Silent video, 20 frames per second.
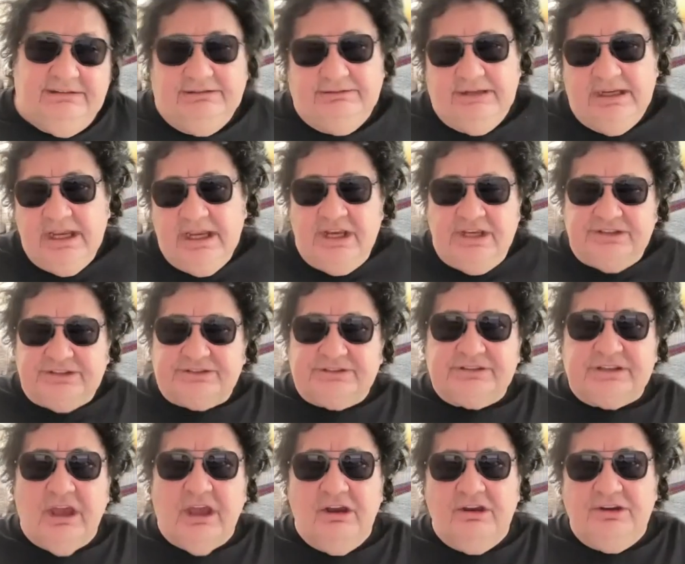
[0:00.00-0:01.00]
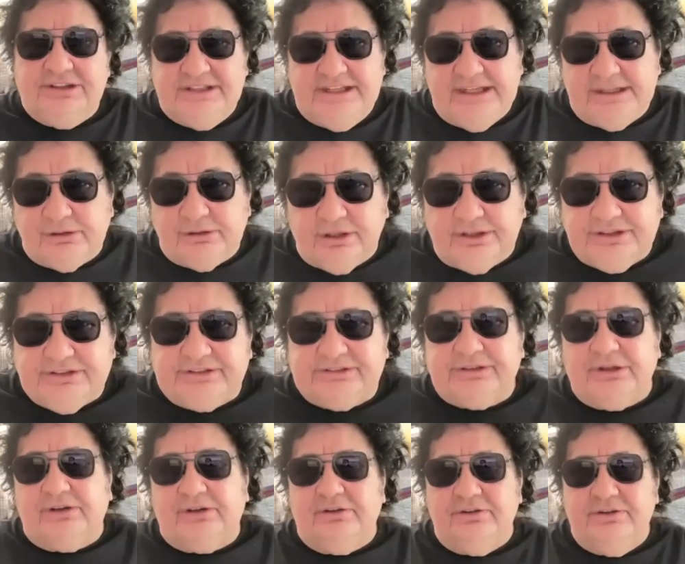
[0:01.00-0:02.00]
And so to get all these
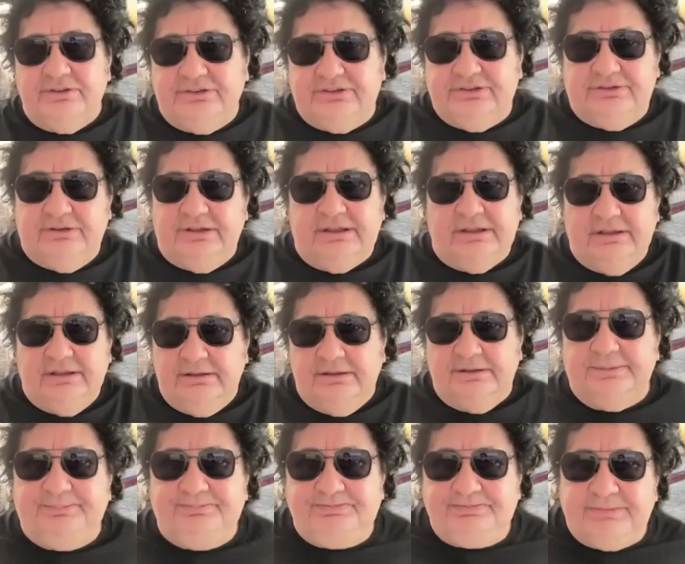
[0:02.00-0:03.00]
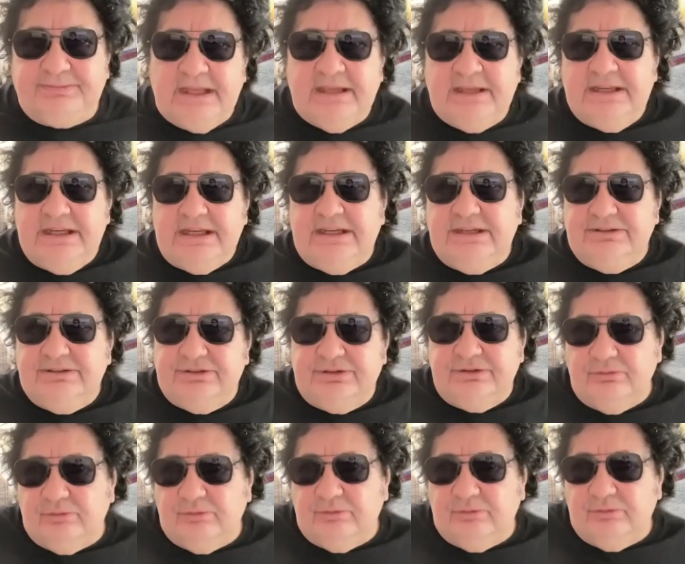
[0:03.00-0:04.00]
songs
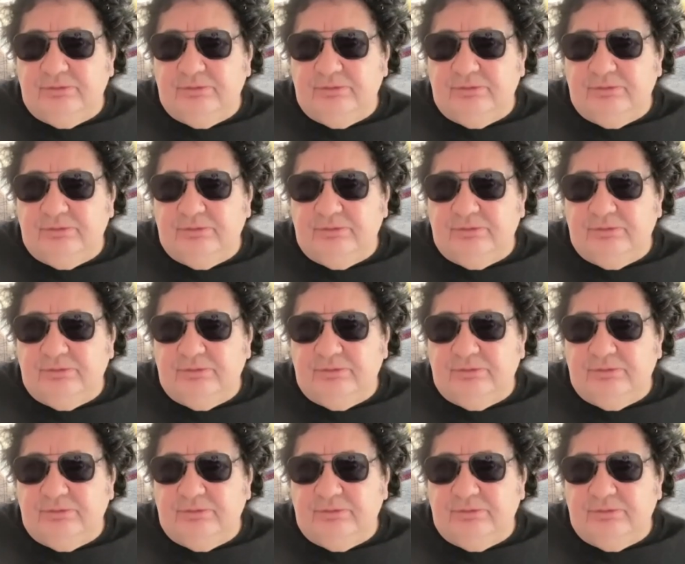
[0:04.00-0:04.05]
into